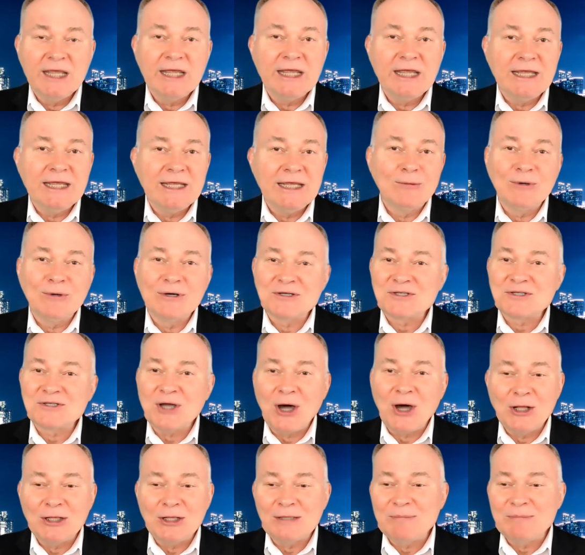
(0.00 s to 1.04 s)
It was
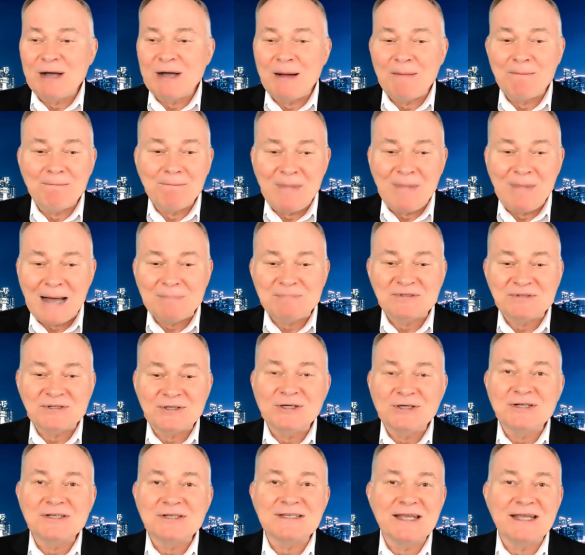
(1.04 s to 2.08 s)
all about
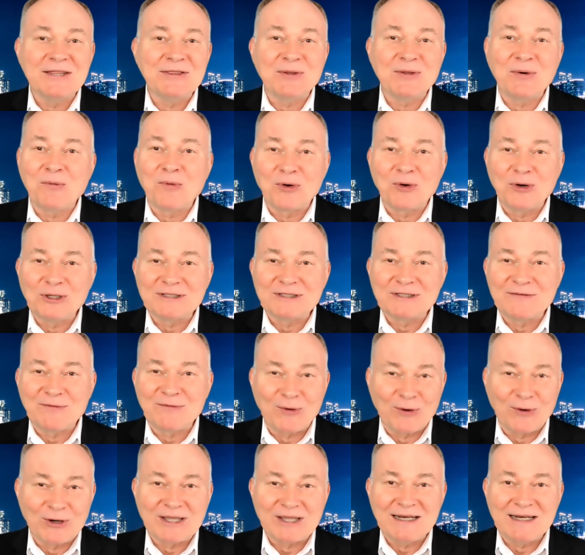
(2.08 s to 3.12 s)
mobsters and the world of
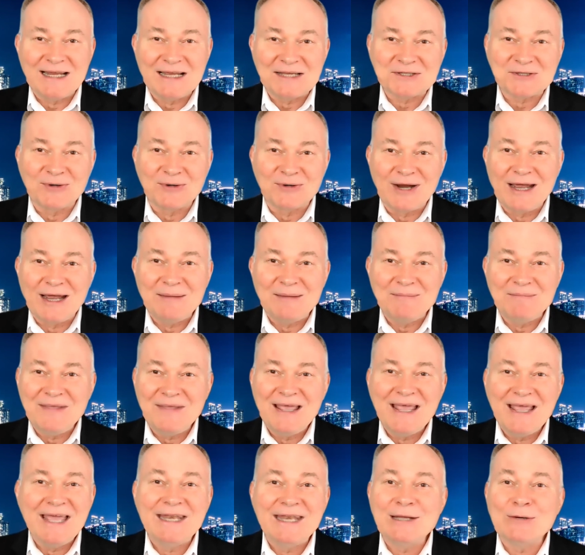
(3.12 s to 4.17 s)
organized crime,
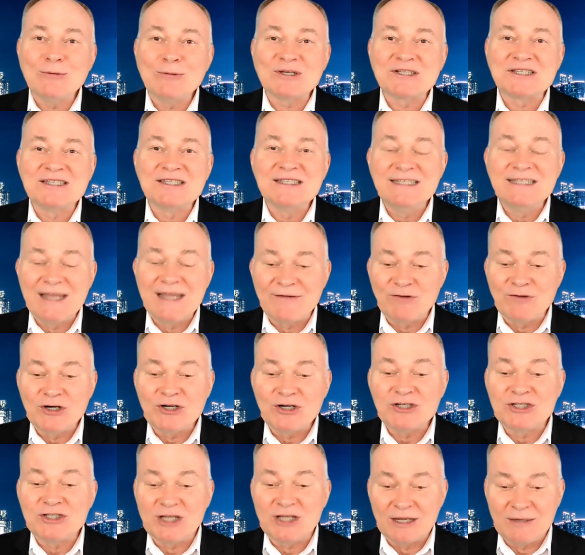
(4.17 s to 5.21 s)
and it was
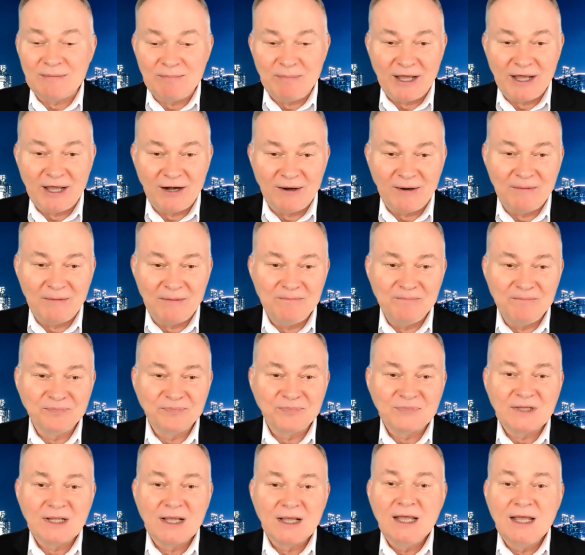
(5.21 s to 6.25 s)
never done better.
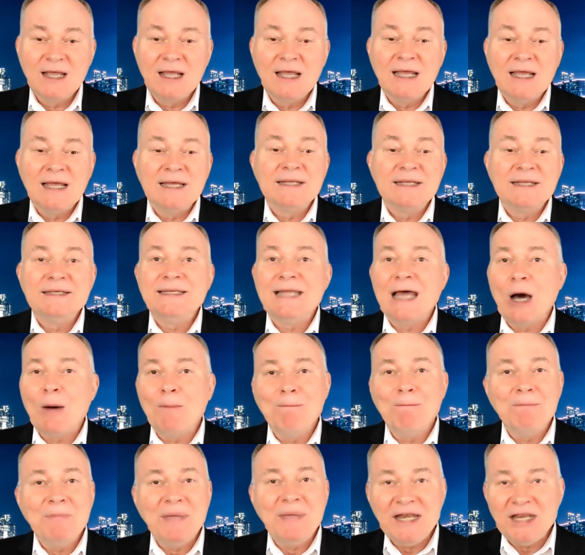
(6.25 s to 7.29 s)
Now,
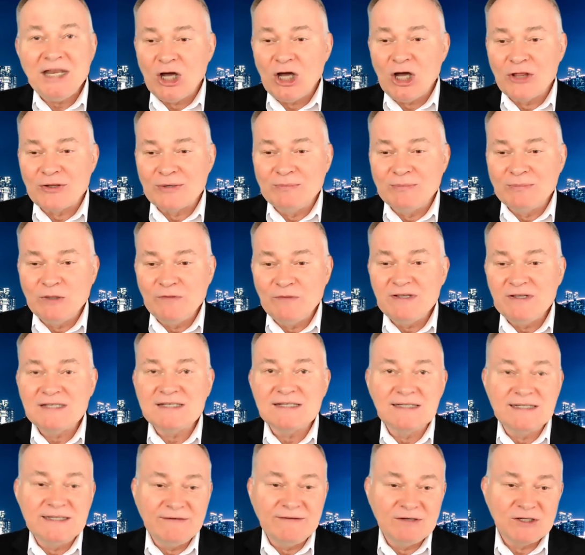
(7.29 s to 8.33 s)
many other
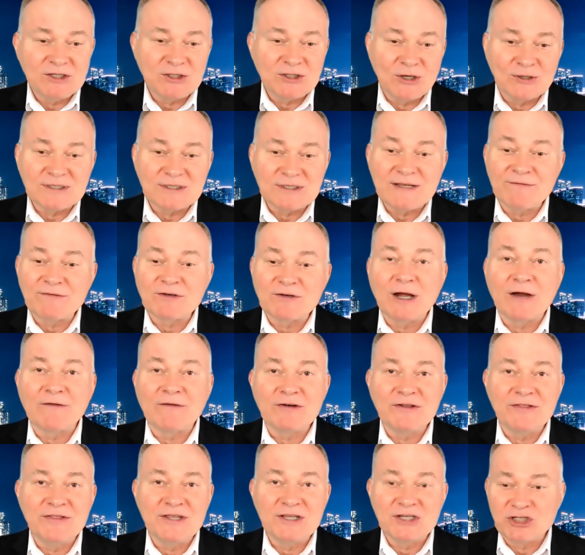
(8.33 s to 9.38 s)
movies and TV shows have
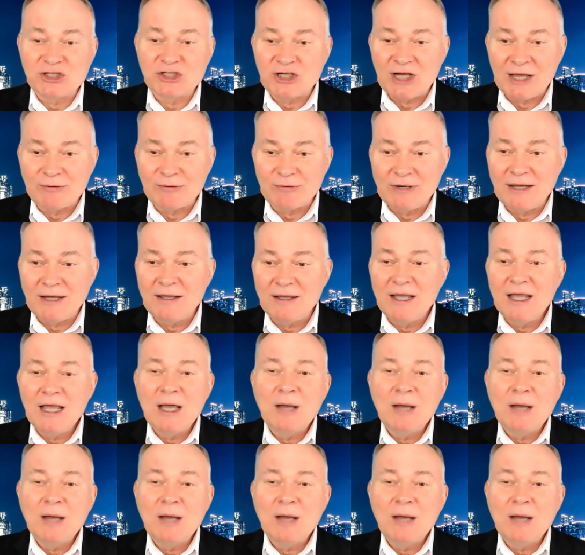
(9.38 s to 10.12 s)
covered this genre,